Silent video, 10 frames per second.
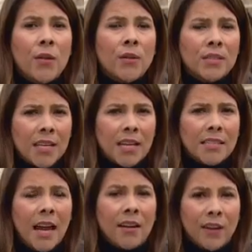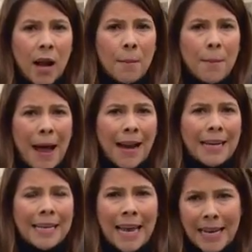those tests have come
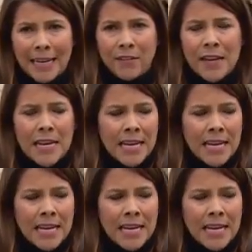back negative.